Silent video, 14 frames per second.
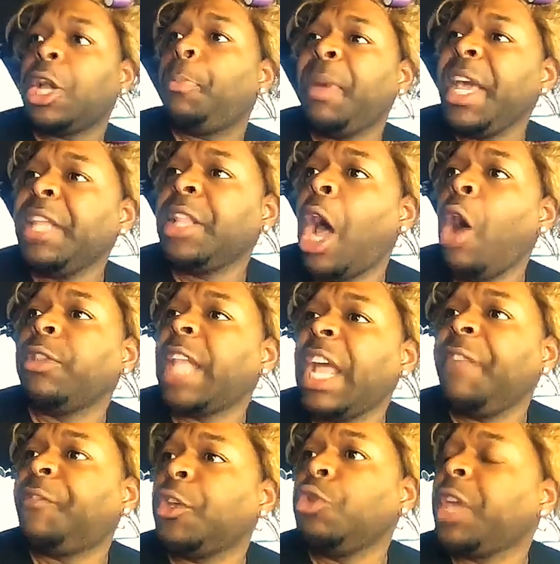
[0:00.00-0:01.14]
your business, old lady,
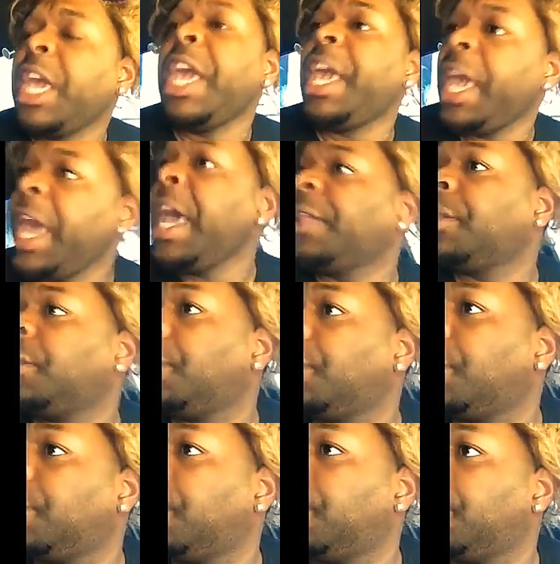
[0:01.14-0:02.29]
before you get hit.
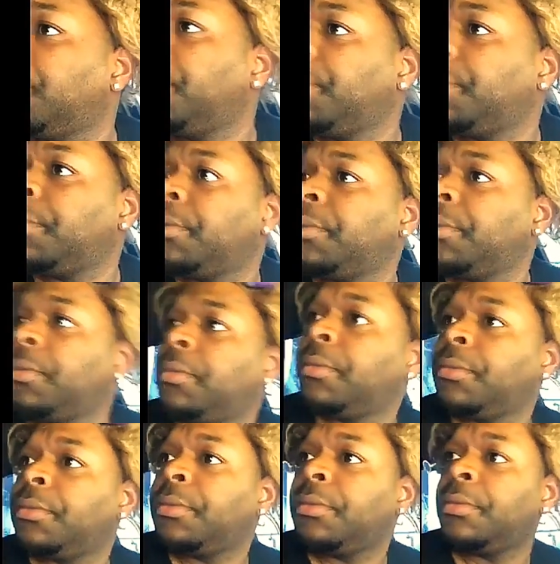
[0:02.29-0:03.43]
Yeah, you what? You
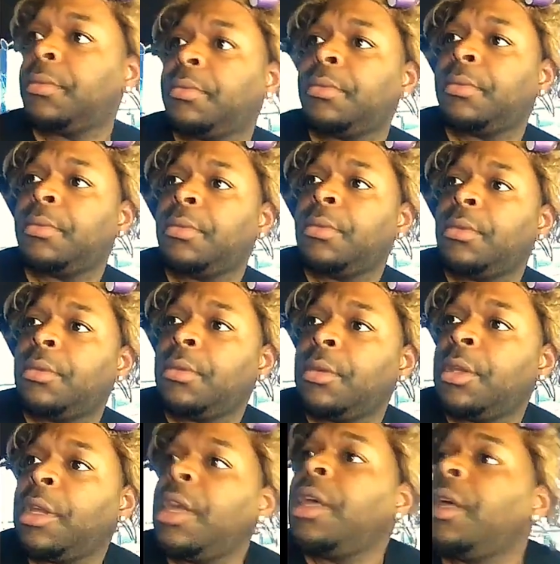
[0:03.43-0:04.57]
hit me, you gonna need a
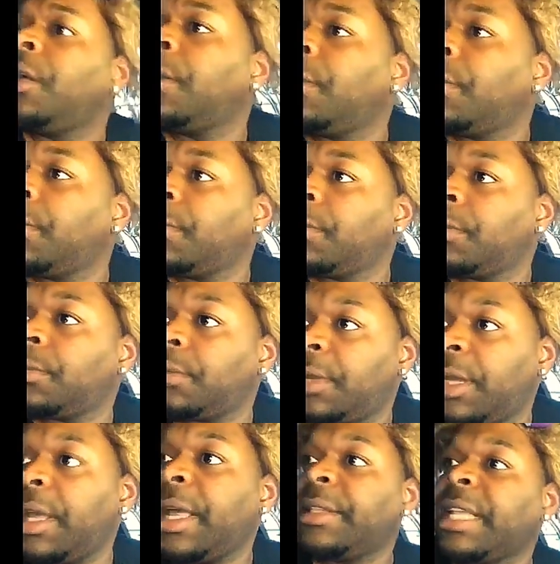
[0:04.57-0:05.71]
C N A.
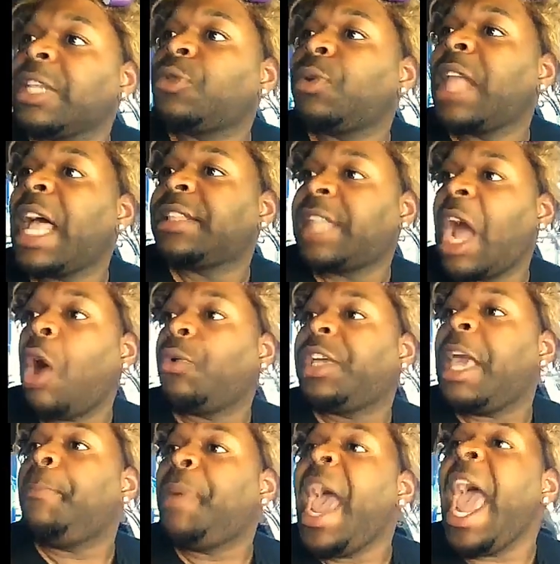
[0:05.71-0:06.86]
That's what I thought.
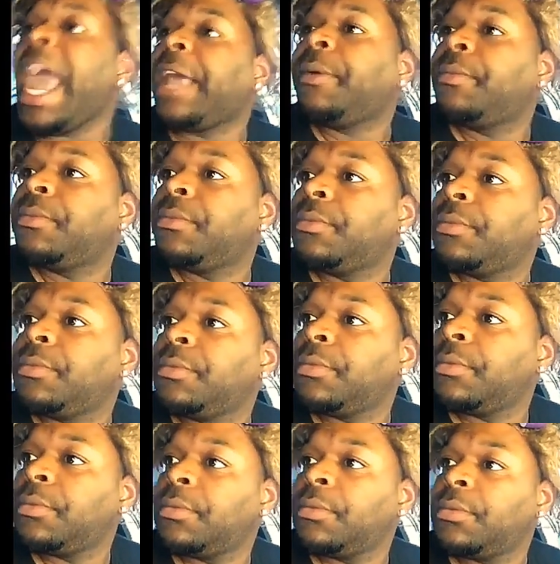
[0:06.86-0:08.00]
Get back. Make me
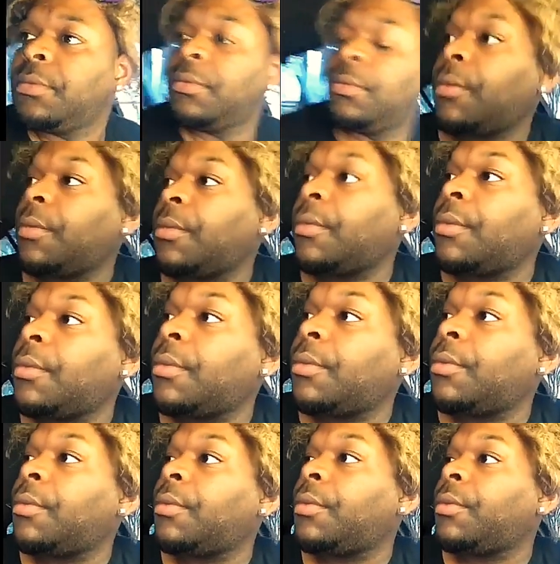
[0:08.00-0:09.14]
sick,
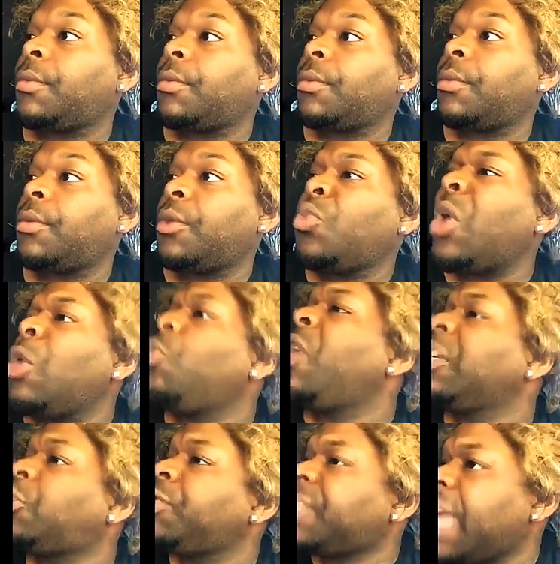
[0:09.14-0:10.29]
nasty helpful. What
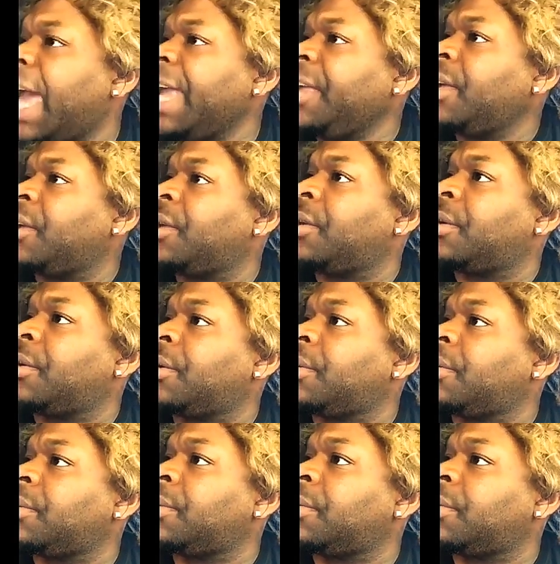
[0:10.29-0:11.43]
What you say? I say
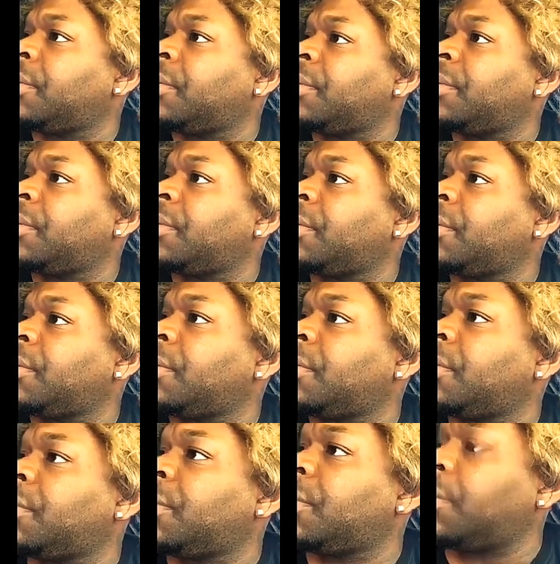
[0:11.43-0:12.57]
that ain't a real scrub
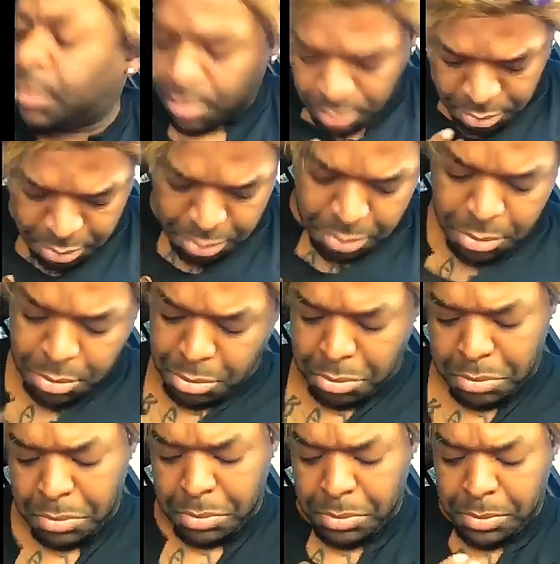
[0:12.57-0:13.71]
you got on. You cut it
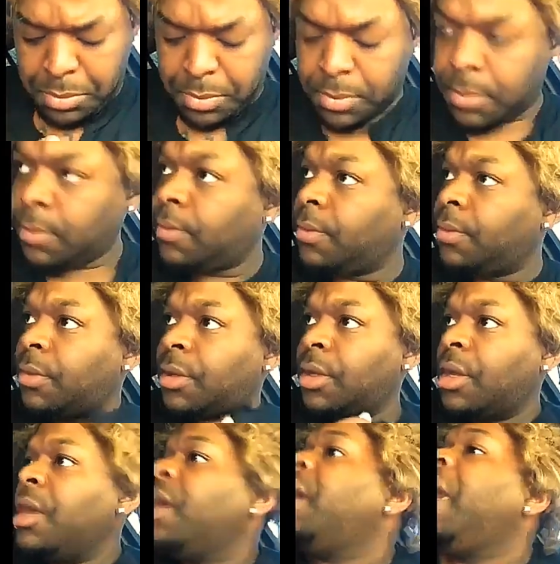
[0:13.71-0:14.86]
up. You're ratchet helpful.